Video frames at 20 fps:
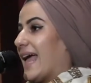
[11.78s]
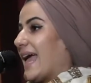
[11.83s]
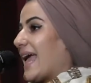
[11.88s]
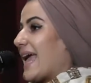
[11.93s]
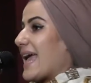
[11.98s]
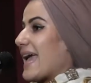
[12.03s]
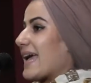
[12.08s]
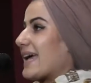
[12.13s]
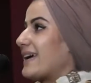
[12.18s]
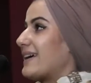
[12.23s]

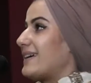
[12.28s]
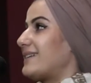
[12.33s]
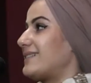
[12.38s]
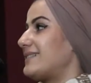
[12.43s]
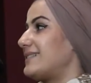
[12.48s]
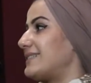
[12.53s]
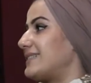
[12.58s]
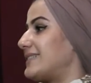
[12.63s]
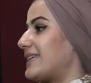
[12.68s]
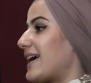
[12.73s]

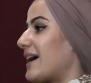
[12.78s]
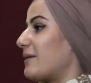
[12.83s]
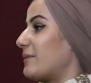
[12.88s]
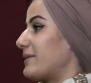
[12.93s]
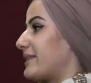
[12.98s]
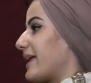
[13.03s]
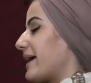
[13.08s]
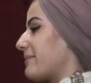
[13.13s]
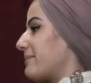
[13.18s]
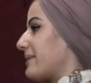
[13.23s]
And with
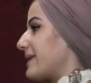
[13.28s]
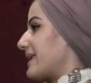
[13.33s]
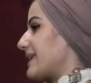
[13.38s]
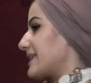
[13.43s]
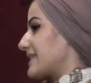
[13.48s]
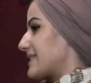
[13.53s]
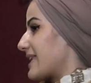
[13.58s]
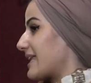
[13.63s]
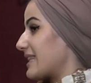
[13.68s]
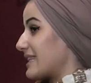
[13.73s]
that
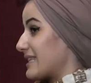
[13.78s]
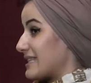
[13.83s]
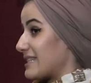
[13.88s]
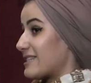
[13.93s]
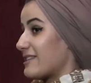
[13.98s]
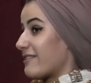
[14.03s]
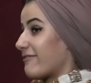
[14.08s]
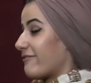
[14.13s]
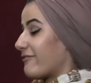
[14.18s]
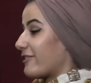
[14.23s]
being said, this
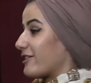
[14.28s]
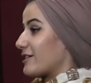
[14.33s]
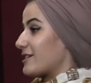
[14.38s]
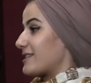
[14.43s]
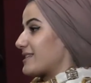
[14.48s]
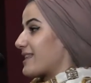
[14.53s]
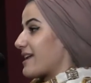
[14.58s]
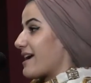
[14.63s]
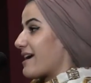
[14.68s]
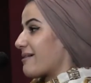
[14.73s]
is the
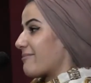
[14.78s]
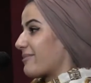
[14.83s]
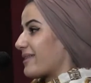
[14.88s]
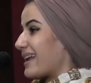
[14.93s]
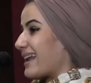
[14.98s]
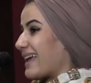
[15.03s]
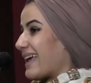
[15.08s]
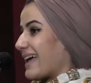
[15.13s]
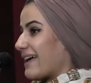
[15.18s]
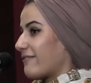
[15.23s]
first time
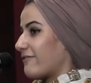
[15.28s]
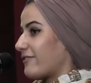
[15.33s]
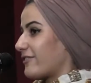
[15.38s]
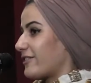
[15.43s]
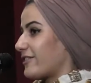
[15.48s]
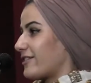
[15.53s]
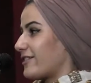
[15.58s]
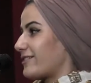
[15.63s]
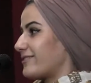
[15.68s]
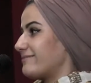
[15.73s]
that I
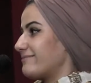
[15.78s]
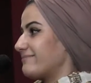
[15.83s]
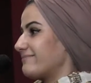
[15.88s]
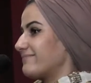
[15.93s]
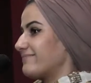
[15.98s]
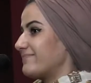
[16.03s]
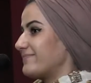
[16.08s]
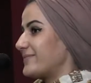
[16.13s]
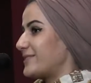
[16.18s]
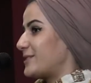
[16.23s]
ever
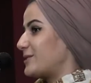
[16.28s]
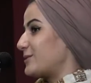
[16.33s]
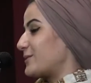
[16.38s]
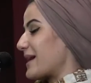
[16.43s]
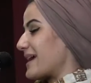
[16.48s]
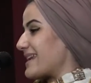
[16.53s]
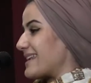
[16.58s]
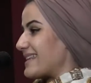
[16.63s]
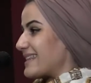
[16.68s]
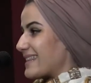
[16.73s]
do
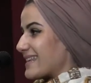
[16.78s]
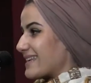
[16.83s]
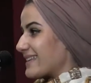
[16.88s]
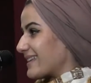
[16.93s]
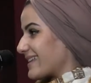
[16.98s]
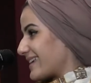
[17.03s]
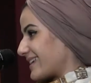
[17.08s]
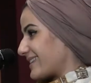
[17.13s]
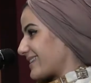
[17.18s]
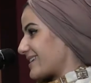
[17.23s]
anything
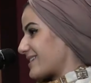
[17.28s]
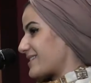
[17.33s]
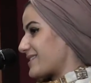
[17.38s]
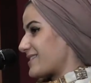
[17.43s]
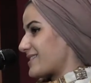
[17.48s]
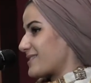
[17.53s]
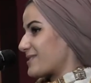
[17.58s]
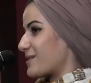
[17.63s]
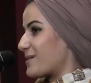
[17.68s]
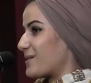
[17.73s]
like
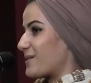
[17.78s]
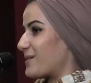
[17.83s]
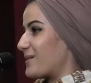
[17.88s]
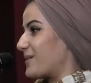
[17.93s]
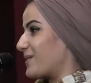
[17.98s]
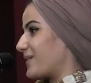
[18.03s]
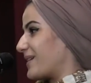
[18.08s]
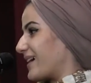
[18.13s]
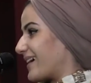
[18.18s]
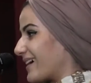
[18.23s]
this.
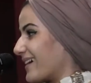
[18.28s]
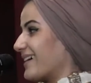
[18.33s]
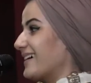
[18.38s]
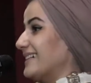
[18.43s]
But